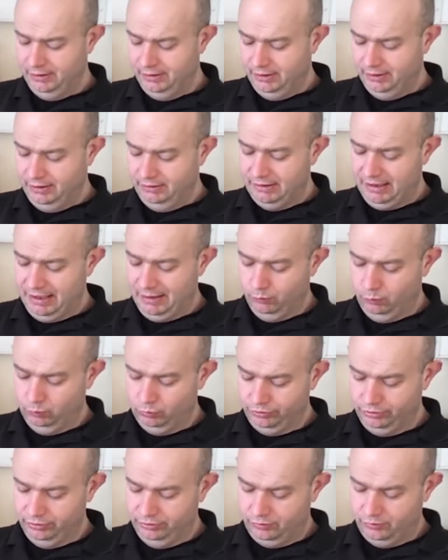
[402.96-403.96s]
That
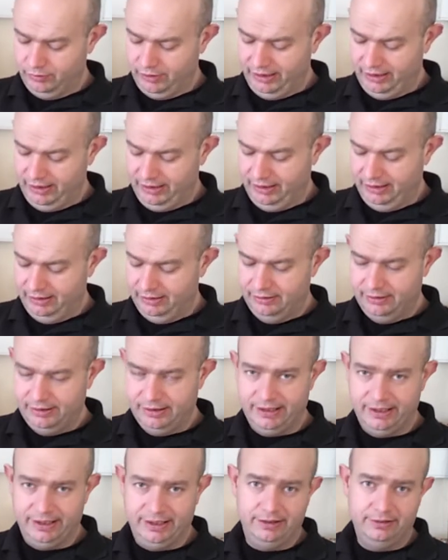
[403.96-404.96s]
wouldn't really,
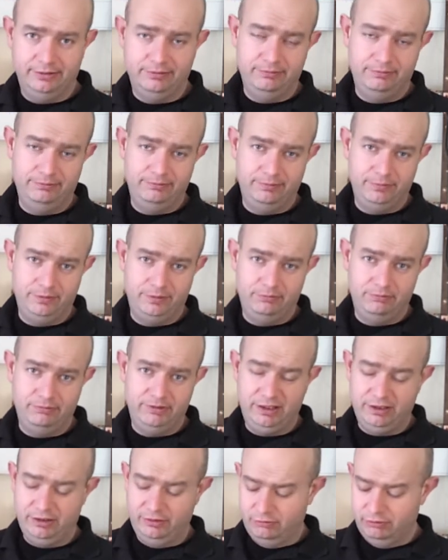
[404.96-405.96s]

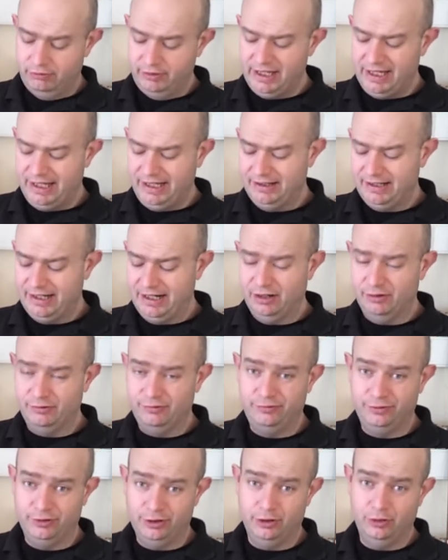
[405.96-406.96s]
it'd create
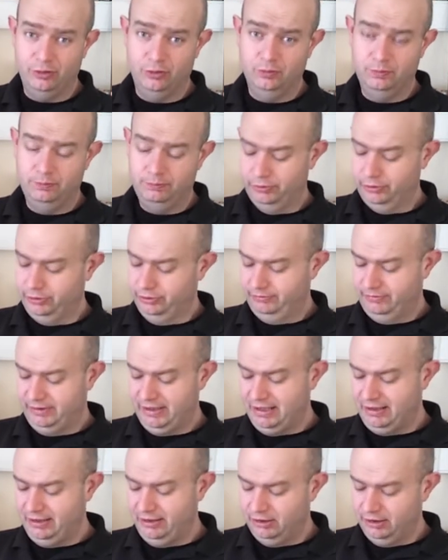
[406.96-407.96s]
airflow, but
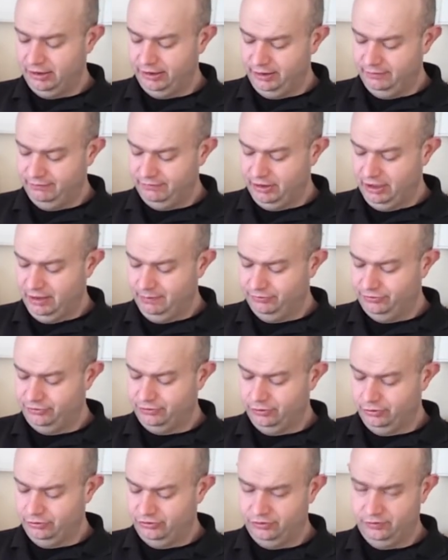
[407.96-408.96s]
any kind of an
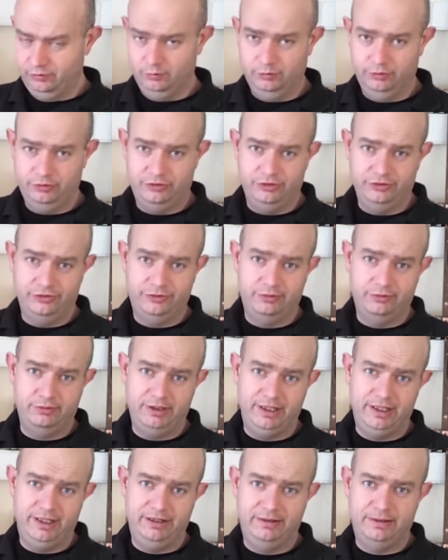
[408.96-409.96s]
obstruction would just
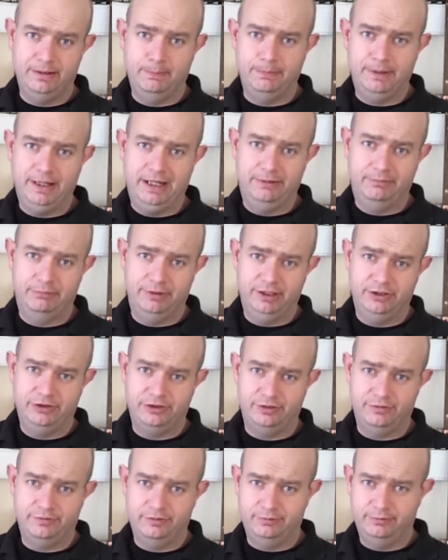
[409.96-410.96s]
create back
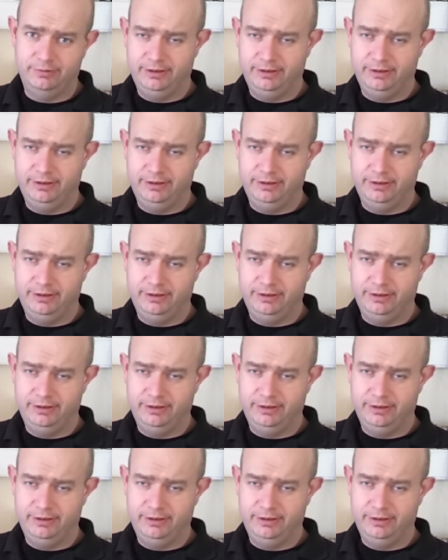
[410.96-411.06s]
pressure for me.